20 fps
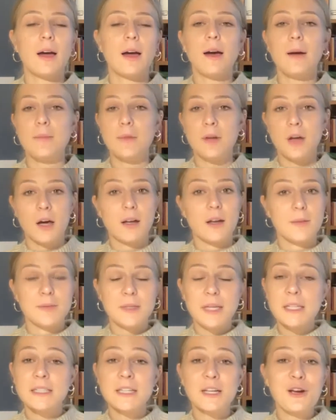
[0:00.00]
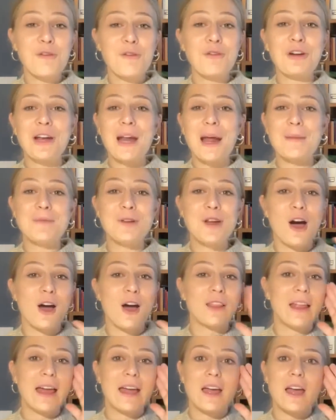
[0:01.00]
I'm not obsessing over it. I'm
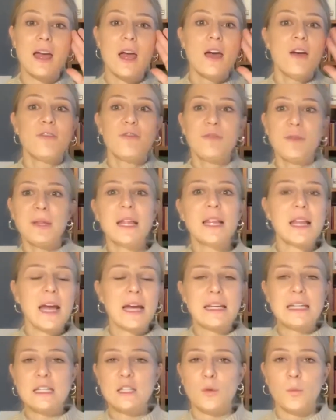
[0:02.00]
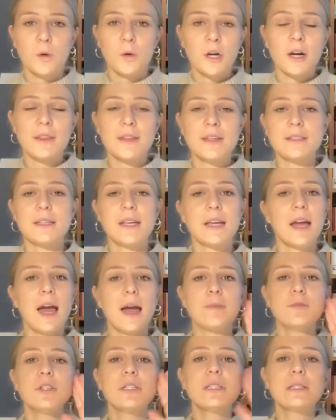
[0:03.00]
not like feeling like I need to work on this thing.
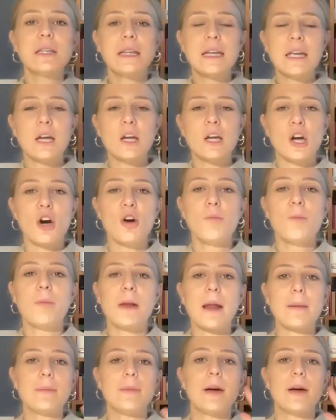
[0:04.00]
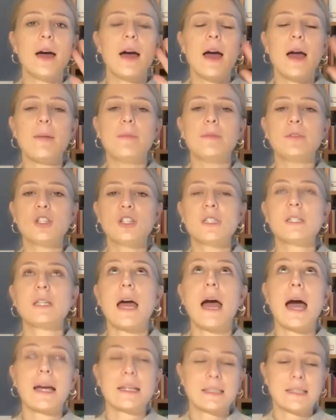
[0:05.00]
I'm just letting it go, but I'm just
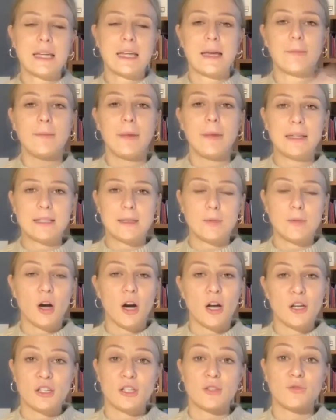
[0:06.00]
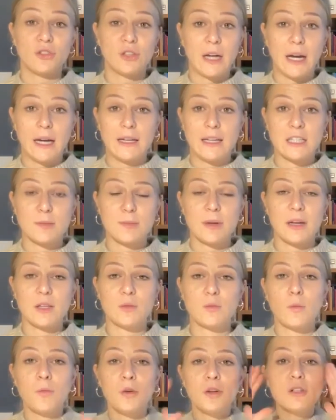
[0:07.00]
asking my subconscious for guidance, because
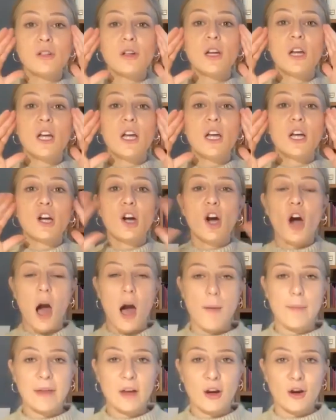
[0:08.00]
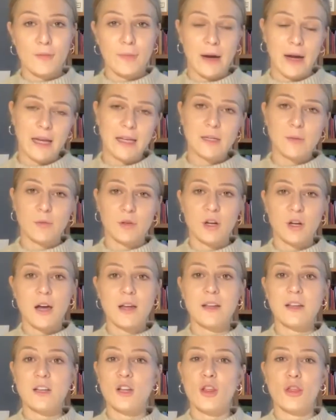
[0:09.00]
when we're calming our mind and we're
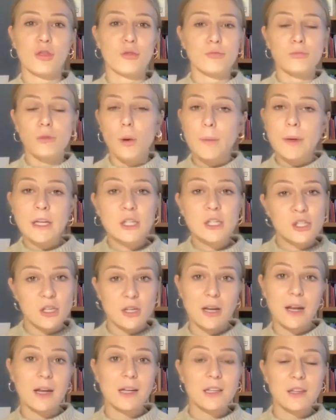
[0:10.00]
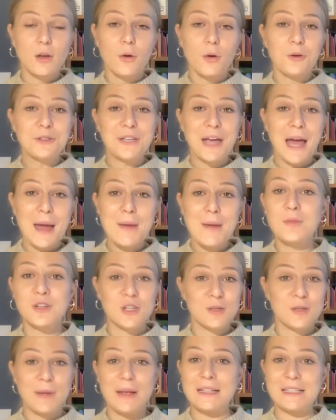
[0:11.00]
not throwing shit at it the whole time, which
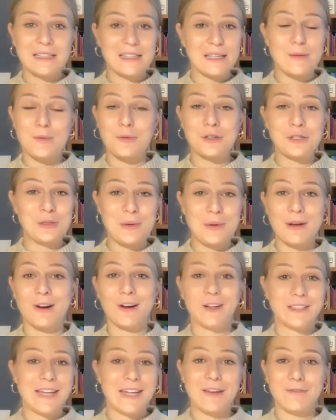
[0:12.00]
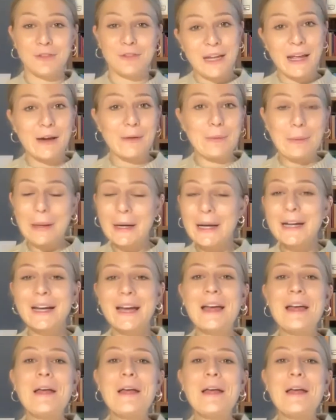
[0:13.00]
is basically what we're doing all day, every day at work,